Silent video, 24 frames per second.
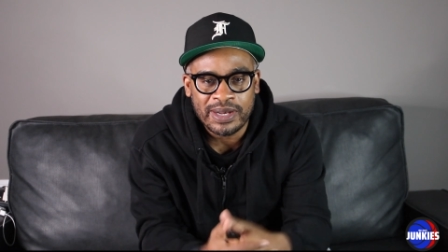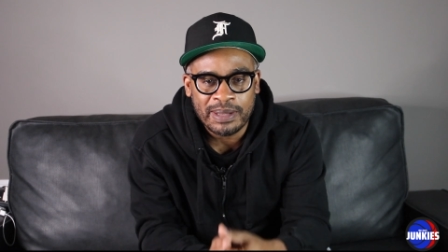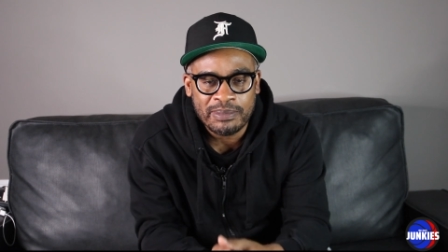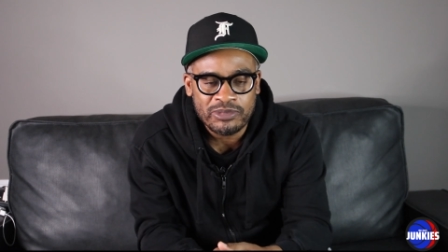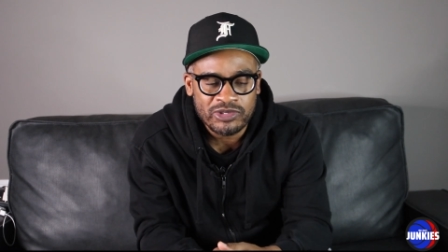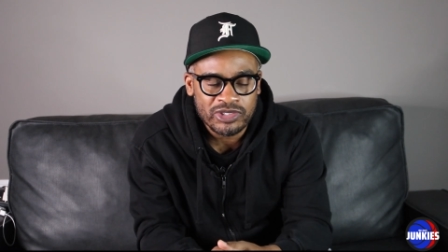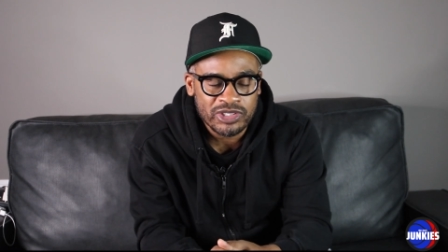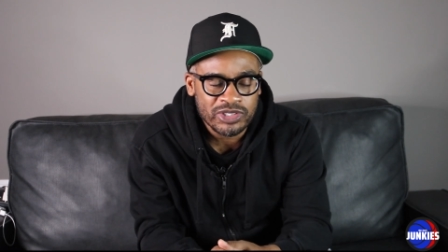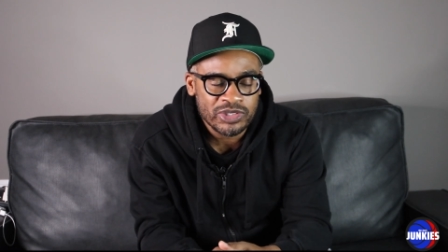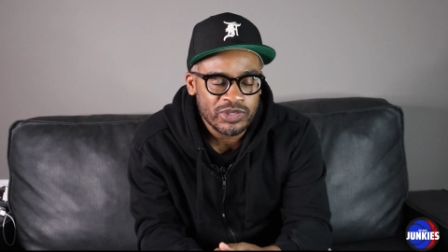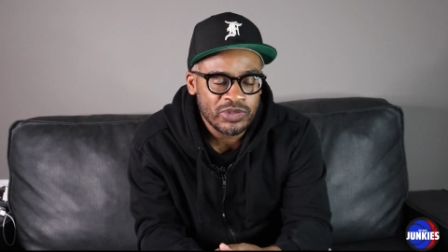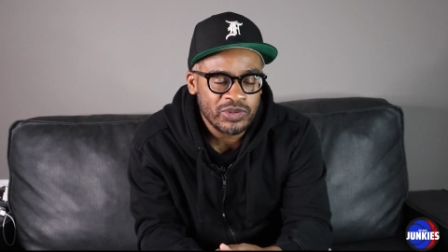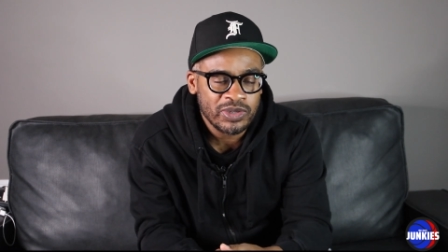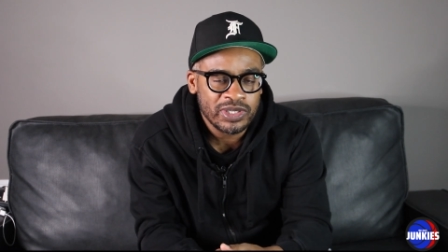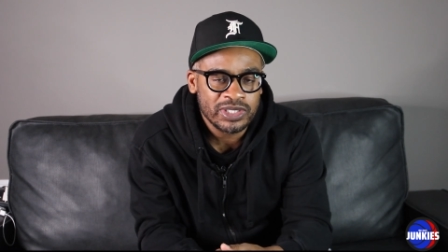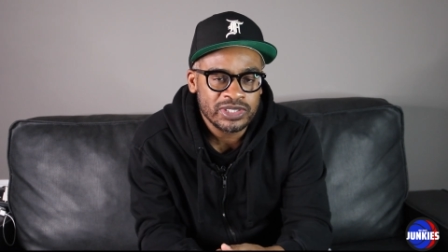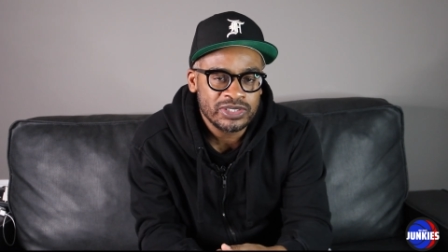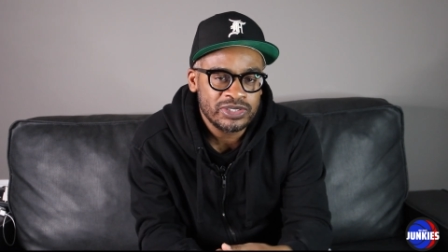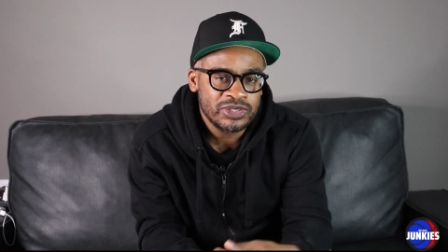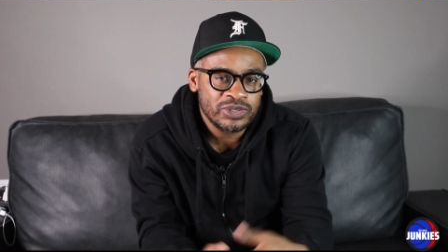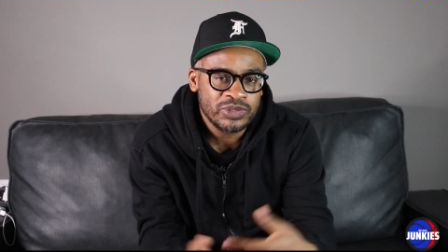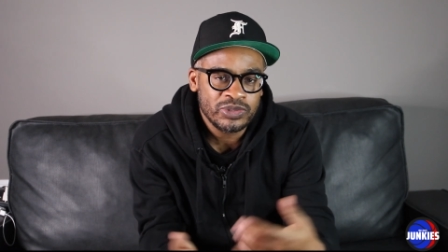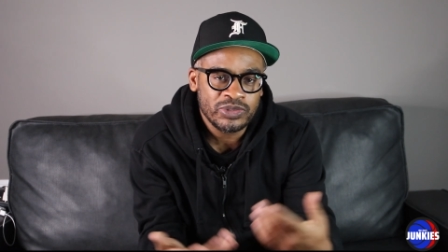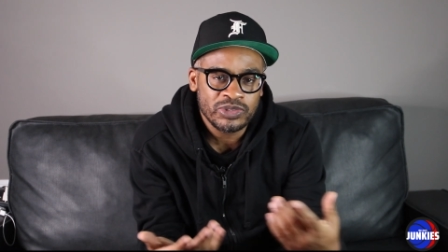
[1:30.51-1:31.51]
I'm just
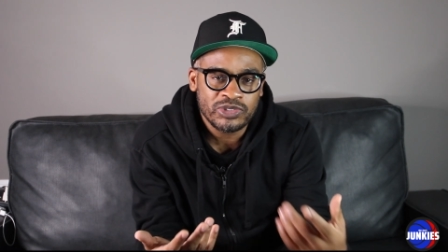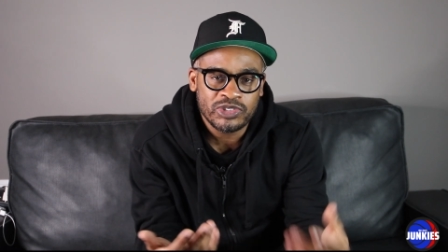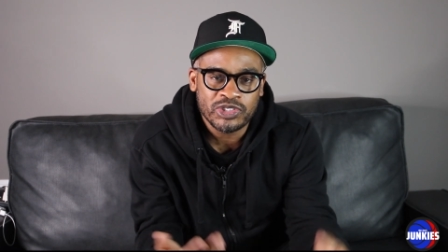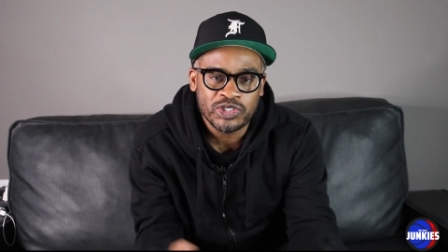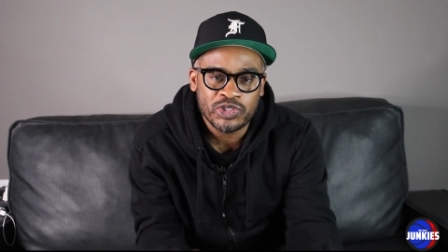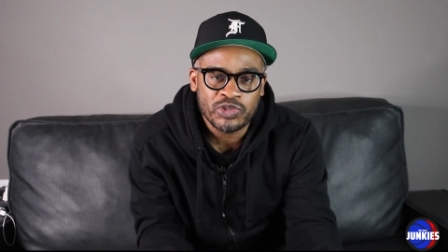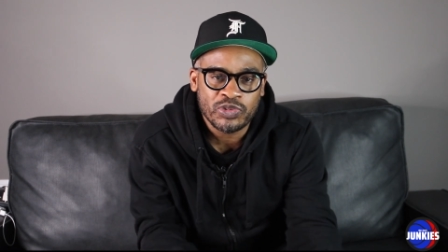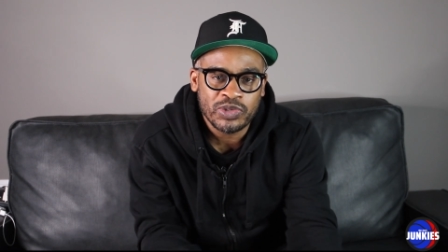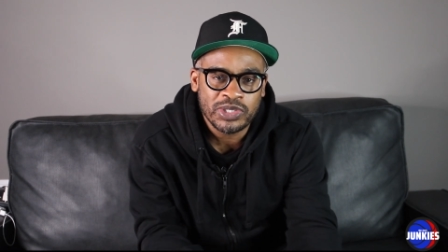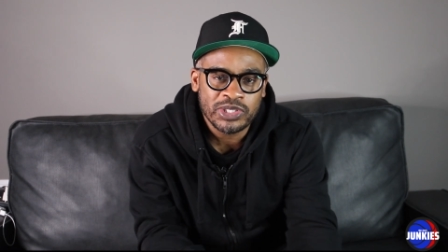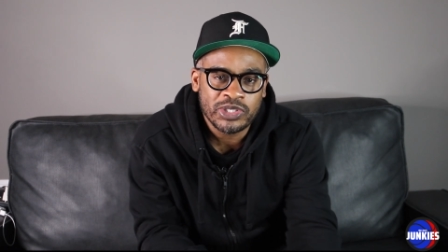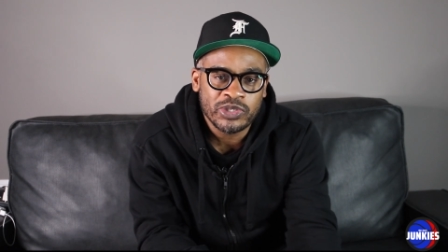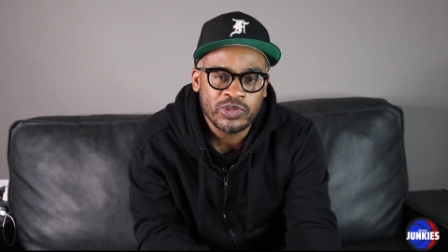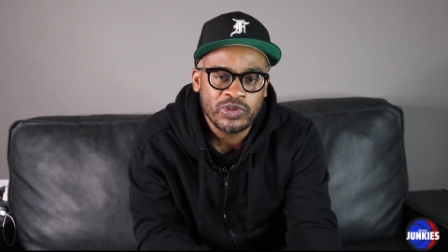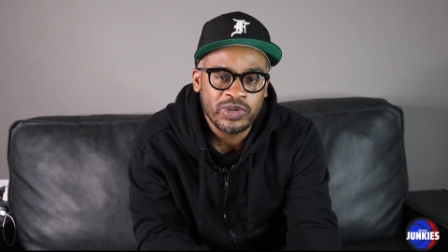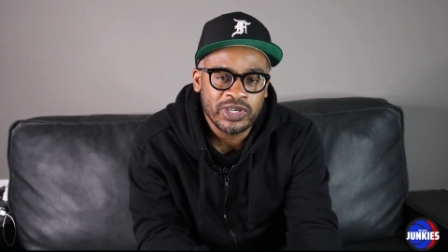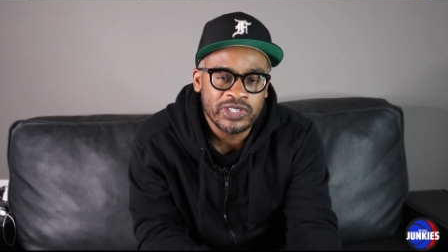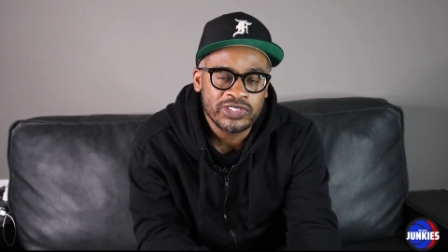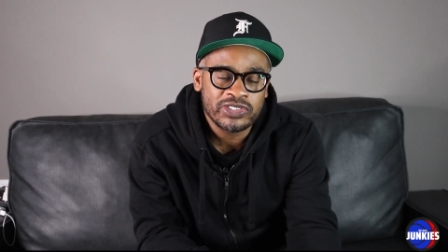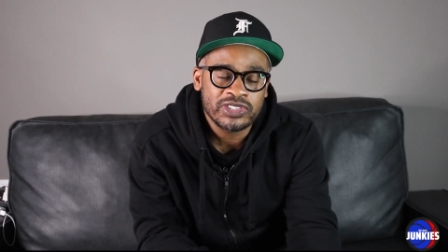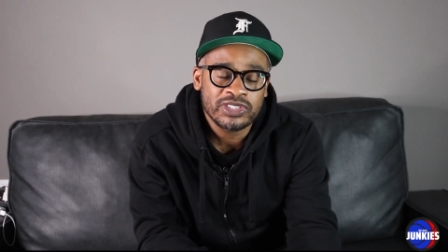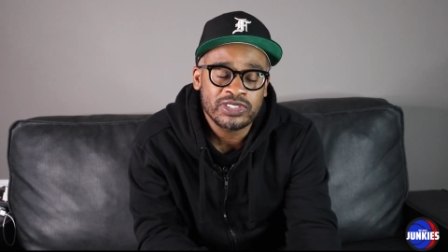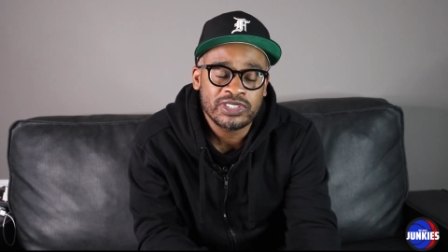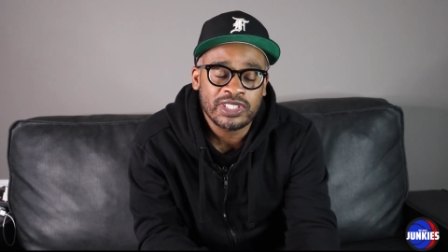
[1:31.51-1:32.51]
going to just read the
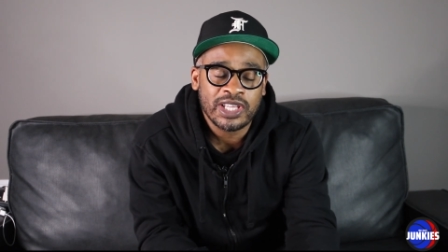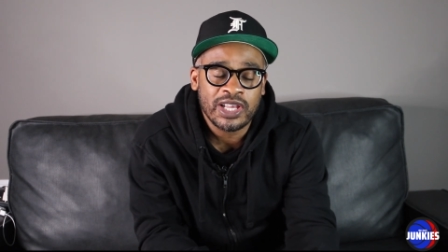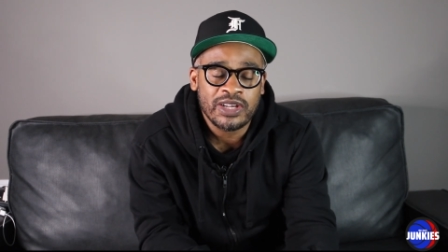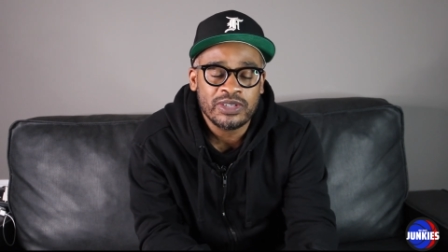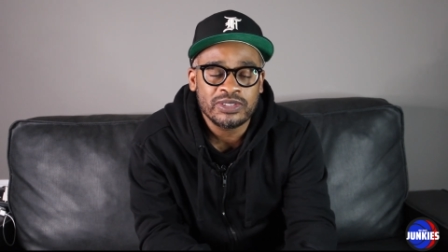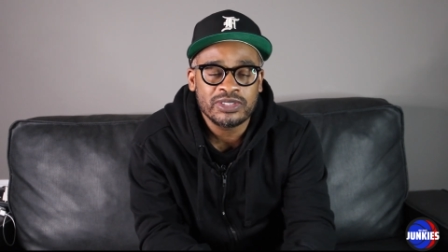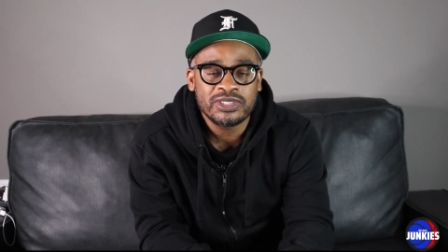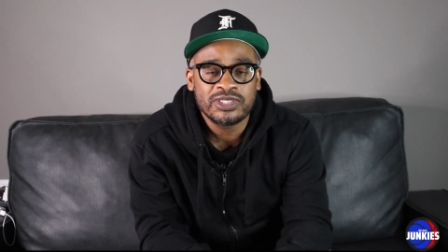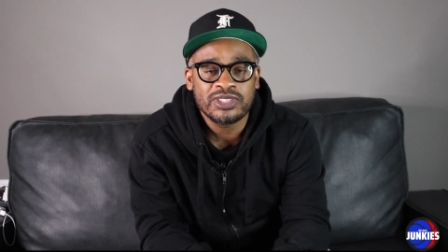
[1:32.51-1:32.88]
questions out.